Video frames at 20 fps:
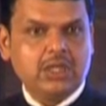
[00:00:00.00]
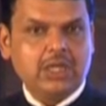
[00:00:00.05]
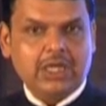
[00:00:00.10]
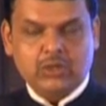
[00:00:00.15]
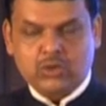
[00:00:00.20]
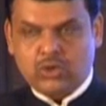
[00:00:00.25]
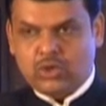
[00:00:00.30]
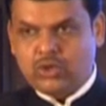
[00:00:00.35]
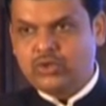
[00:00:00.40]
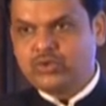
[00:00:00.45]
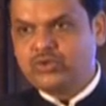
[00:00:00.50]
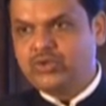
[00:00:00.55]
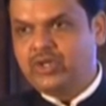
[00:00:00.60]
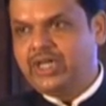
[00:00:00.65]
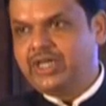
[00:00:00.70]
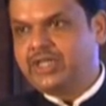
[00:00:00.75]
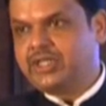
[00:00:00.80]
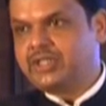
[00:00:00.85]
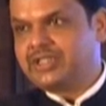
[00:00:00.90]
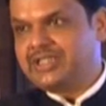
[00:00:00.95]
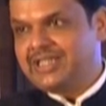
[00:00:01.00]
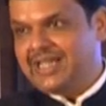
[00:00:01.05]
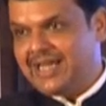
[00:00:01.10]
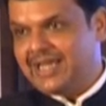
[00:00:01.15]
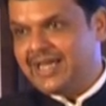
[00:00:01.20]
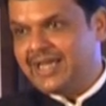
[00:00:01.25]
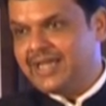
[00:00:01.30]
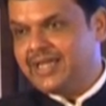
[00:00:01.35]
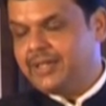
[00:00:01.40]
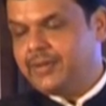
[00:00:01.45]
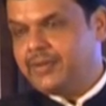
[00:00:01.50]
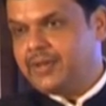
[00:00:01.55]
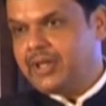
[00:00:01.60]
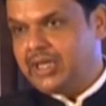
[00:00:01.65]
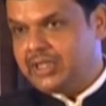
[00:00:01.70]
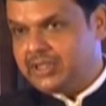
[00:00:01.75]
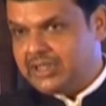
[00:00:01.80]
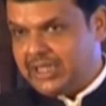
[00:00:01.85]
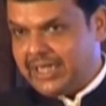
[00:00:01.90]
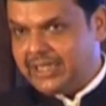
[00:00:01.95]
I congratulate CII,
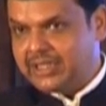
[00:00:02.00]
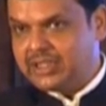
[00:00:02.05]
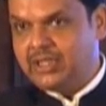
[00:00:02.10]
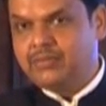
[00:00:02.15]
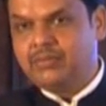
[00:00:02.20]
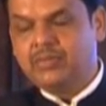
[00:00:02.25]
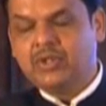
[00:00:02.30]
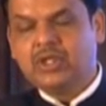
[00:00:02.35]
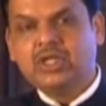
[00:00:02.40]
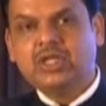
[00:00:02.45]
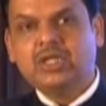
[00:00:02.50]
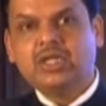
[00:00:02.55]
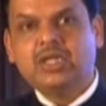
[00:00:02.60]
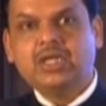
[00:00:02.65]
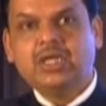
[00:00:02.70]
I thank them,